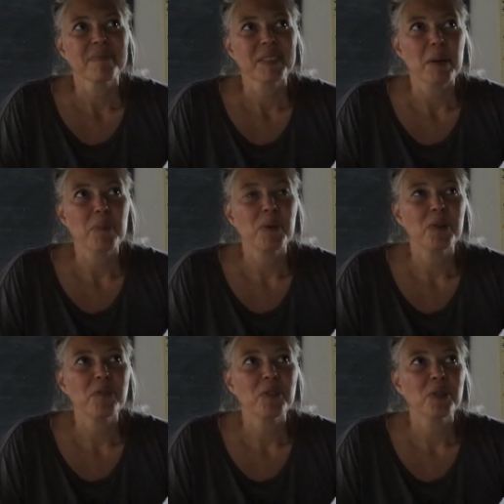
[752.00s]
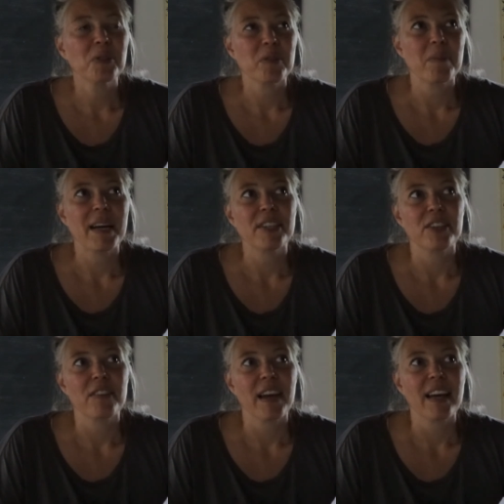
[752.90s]
a beautiful
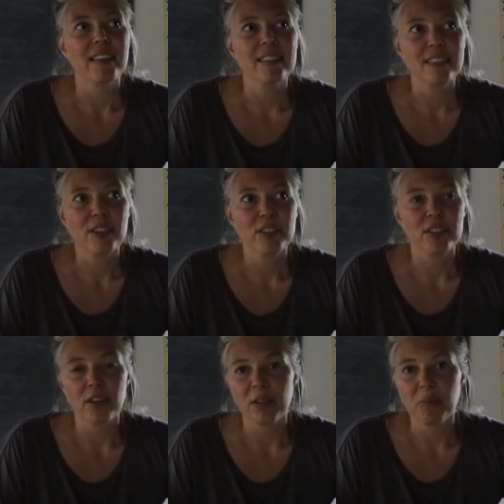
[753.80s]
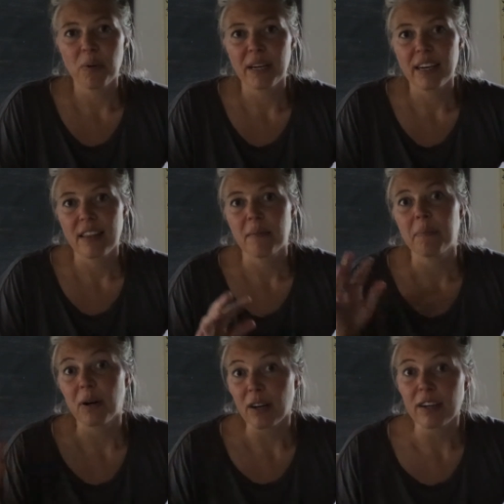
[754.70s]
reminder that this is our starting point and the
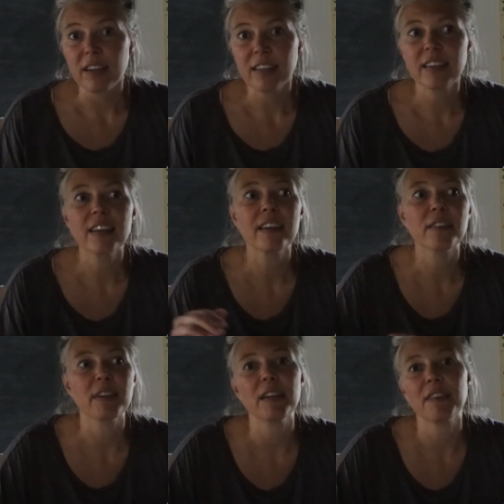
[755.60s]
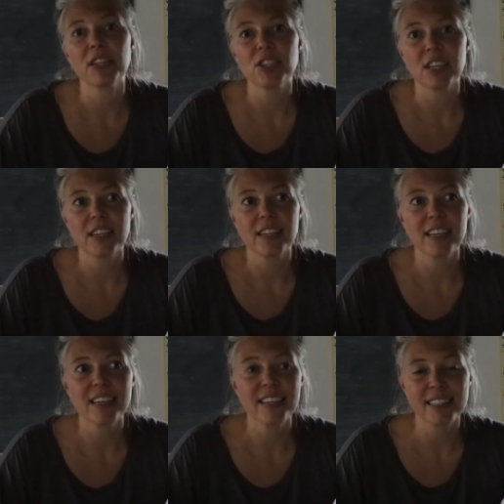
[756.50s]
barn renovation
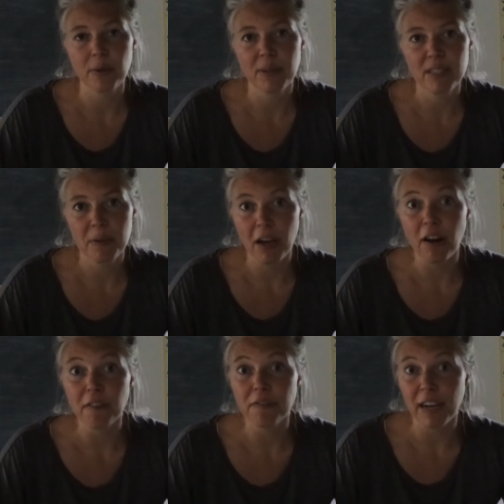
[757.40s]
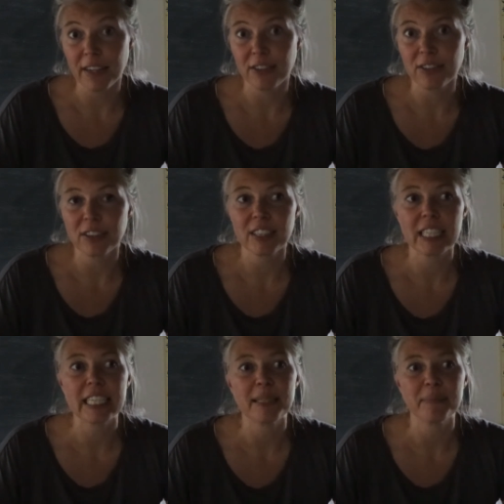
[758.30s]
is going to be our final,
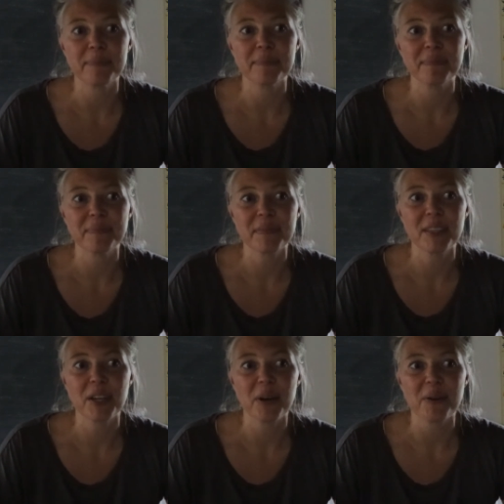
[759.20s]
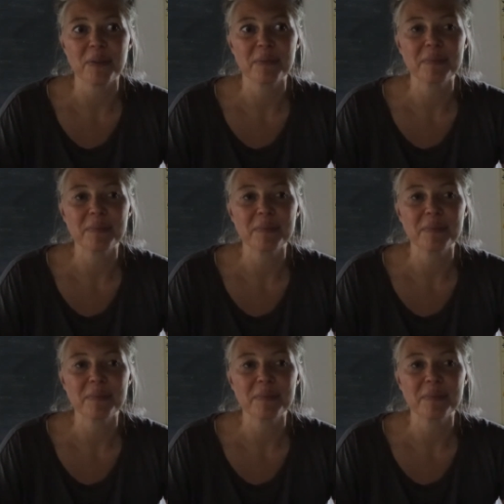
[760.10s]
um, you know,